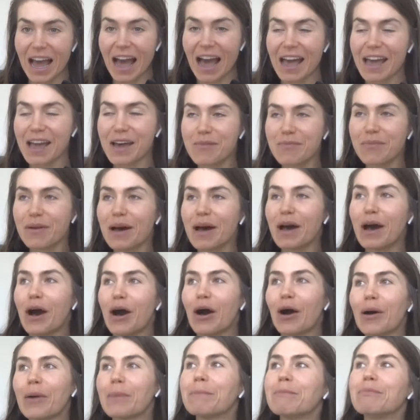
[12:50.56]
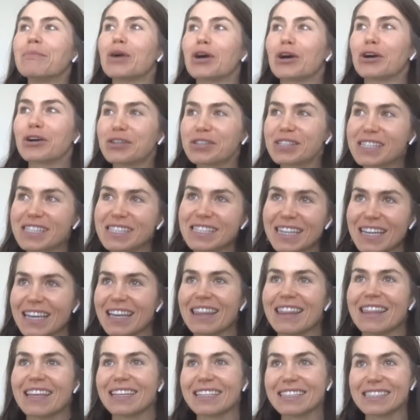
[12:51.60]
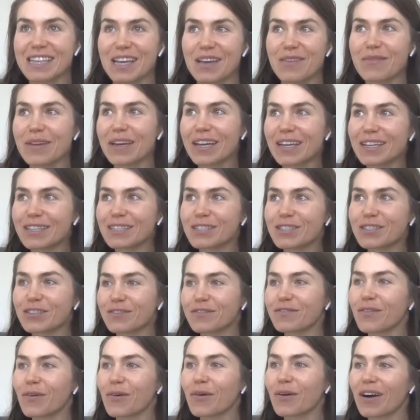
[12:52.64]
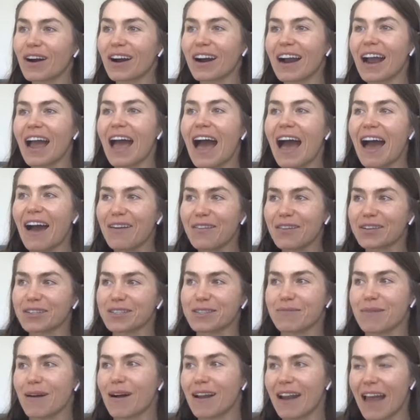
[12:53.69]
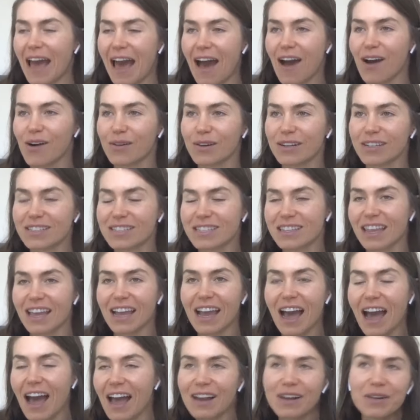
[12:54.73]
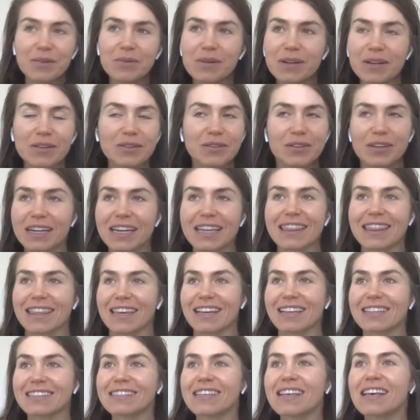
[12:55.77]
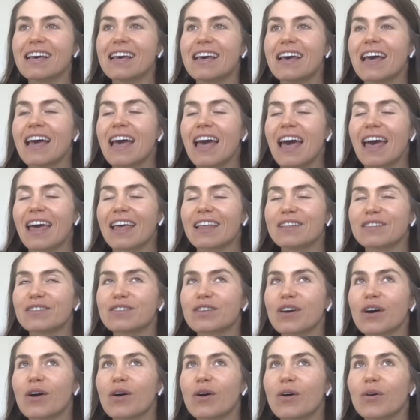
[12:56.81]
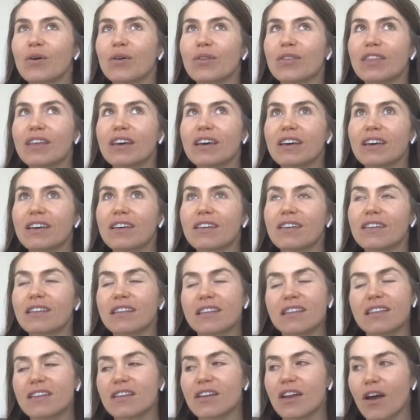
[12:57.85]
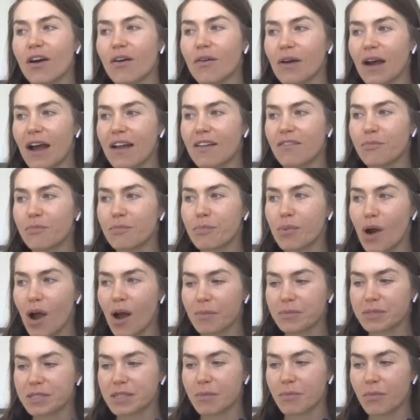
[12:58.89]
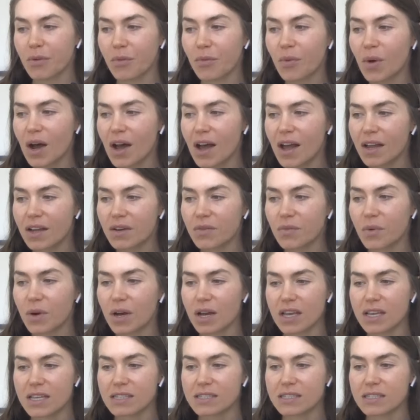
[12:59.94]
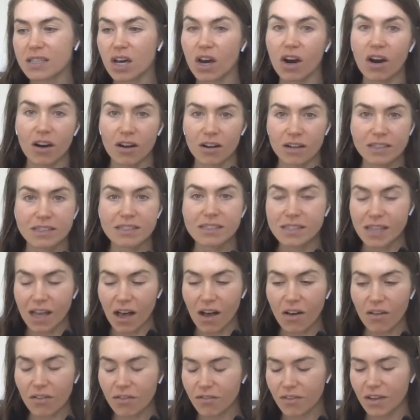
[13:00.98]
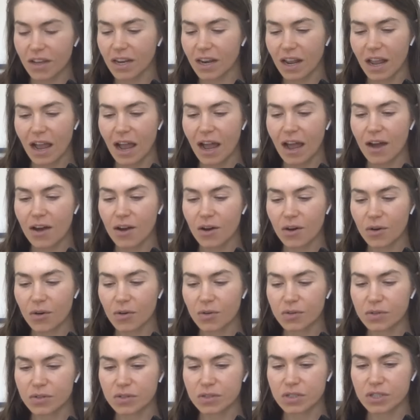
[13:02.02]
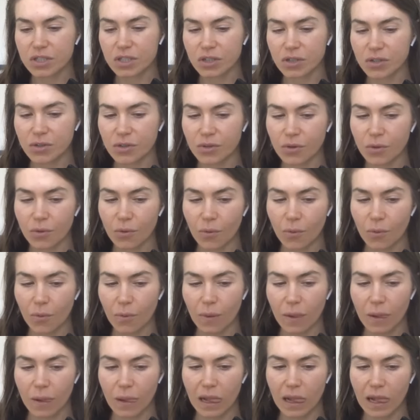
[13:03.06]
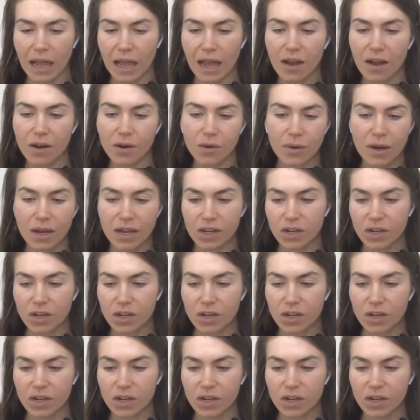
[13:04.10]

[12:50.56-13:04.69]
I am immersed in this image for hours upon hours. And like, I don't want to look at this. And so the, you know, kind of prompt number one was the art itself and how do, how do I